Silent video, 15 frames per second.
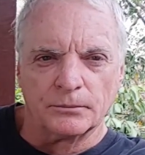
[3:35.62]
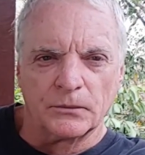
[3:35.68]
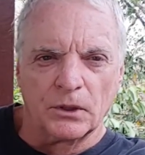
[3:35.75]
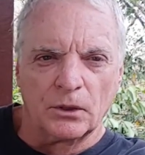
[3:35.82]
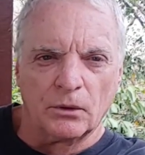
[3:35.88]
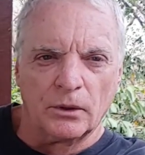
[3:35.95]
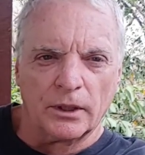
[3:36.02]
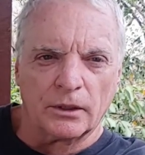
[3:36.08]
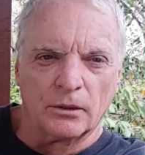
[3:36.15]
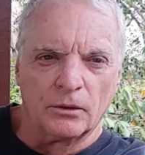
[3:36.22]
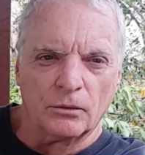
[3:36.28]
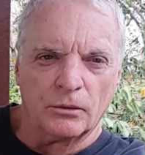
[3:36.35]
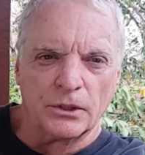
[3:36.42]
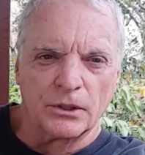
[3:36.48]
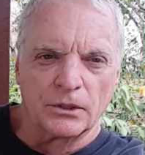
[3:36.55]
you know, I could
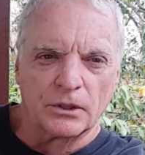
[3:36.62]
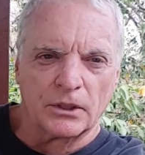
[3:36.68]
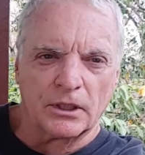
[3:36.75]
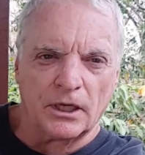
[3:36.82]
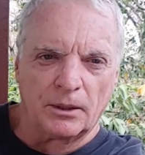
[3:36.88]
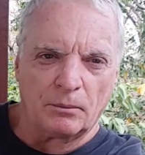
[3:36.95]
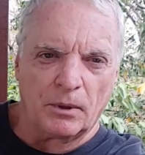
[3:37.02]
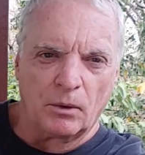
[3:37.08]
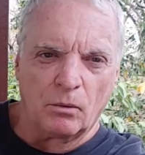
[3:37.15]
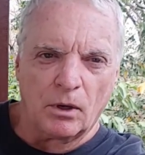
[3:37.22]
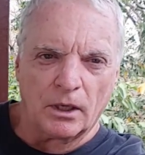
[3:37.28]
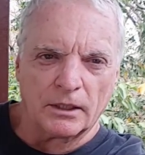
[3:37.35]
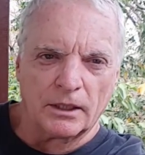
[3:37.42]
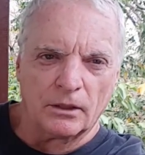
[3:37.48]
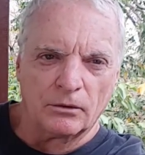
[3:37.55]
always cut my
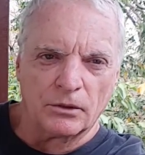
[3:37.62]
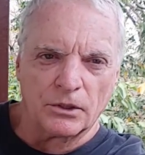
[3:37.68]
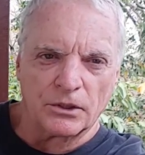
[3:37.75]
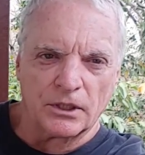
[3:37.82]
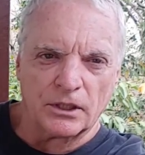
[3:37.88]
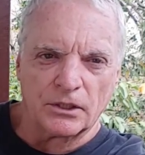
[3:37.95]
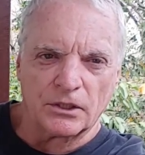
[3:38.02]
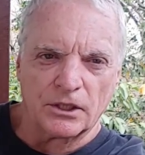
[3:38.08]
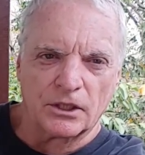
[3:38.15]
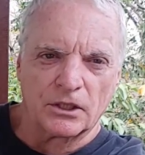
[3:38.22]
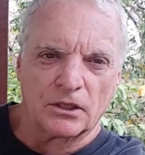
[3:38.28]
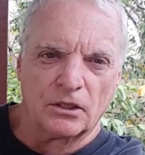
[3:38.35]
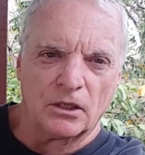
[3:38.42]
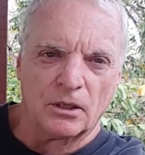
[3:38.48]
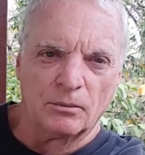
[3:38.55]
walk down to say 6
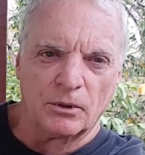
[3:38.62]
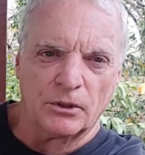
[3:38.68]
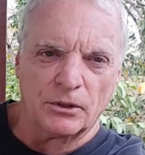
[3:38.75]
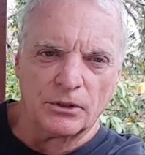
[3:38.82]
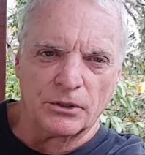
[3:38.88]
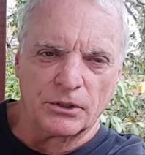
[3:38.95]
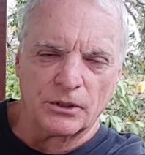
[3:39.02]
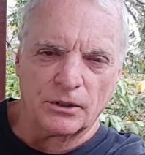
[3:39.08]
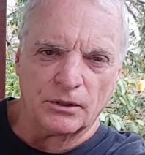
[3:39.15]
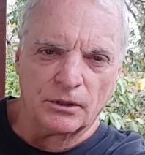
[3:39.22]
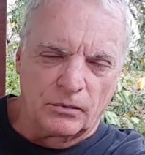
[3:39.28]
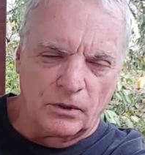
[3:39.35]
kilometers and